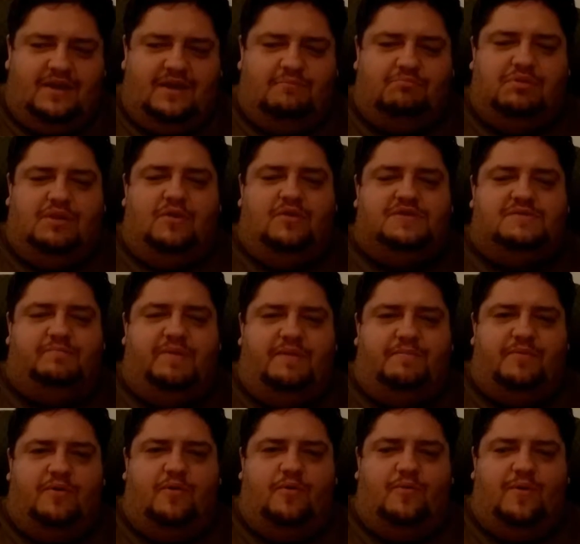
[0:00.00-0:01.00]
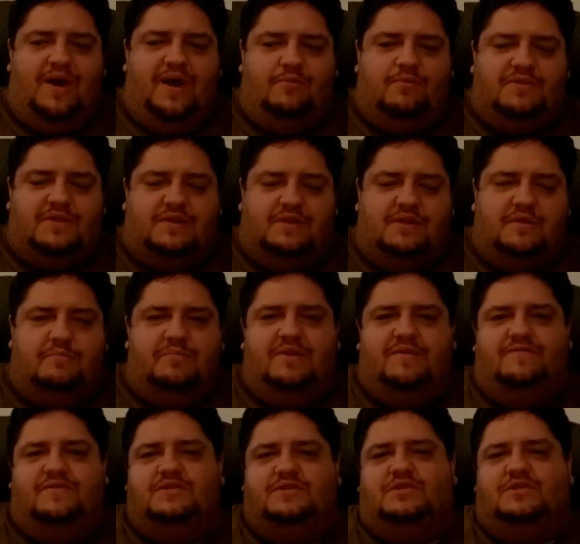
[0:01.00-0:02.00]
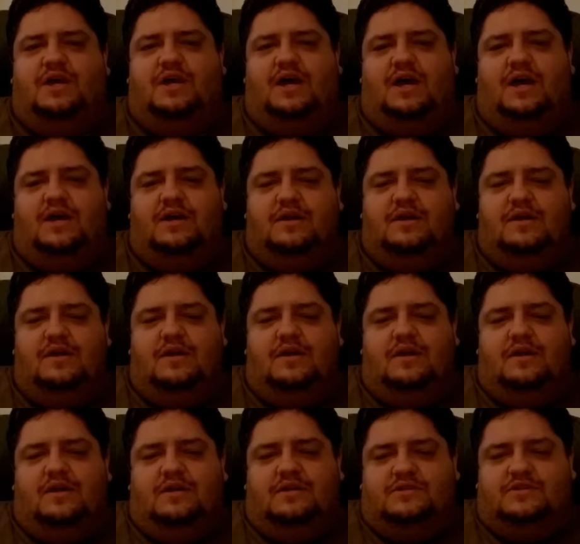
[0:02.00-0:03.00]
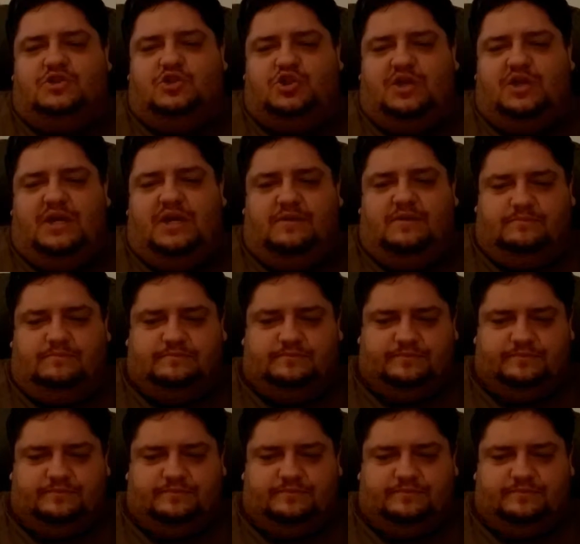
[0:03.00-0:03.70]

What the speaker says: He blows people away with a little bit of his chi,